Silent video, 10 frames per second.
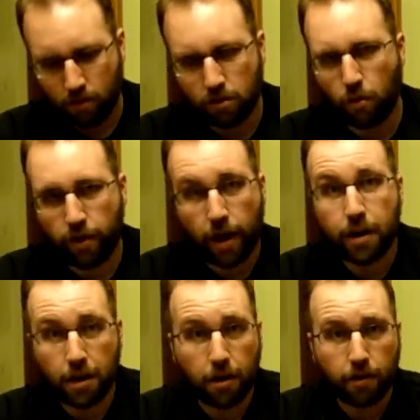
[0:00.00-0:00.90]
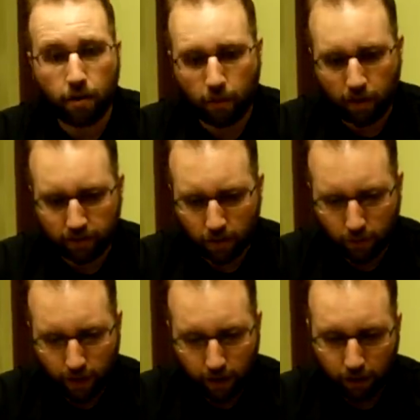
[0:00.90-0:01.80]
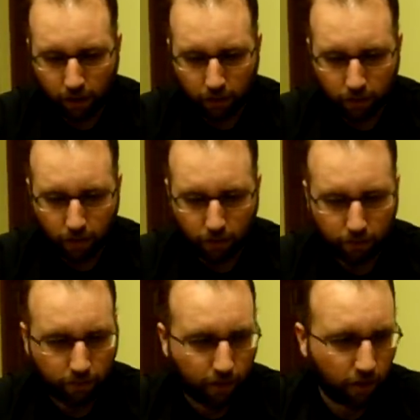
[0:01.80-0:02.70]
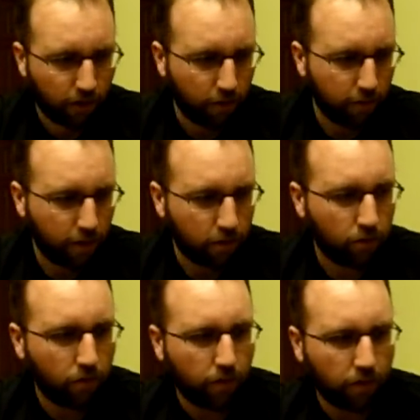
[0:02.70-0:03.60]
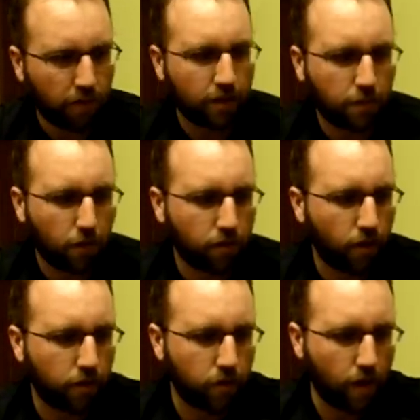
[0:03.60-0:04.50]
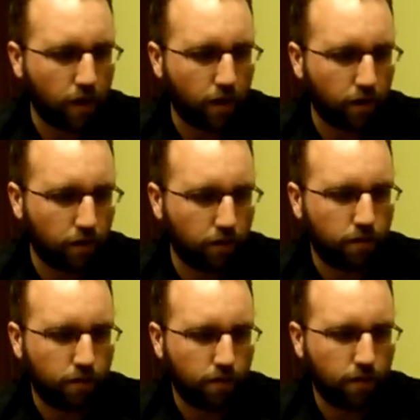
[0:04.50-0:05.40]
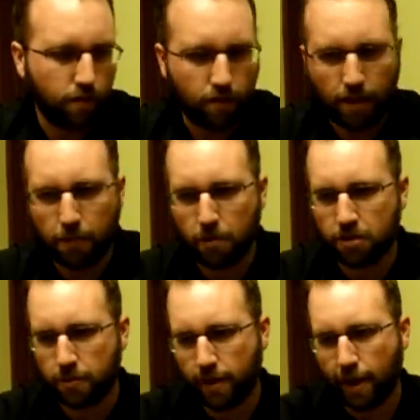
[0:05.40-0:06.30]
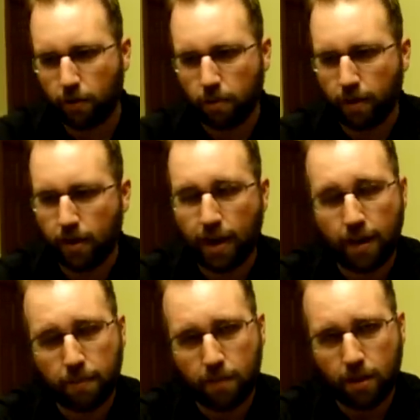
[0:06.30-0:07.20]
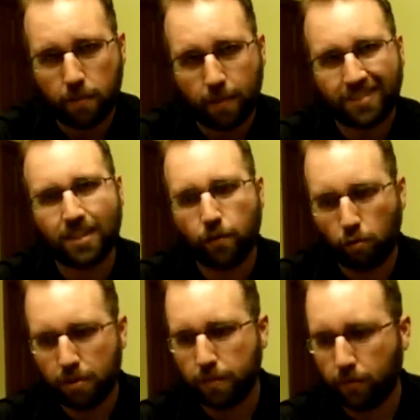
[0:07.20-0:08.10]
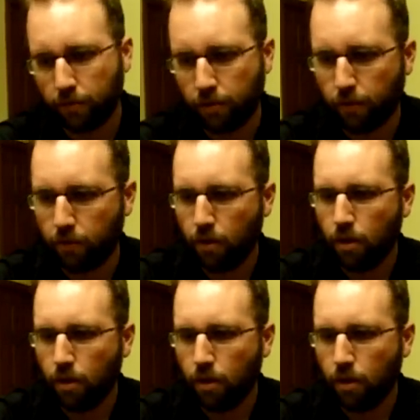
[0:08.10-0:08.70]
it's no one on here. Don't worry, it's no one on here, so I don't need to mention who it was. It was on Sports Question.net. That person's been outed by not me, but by several people. So,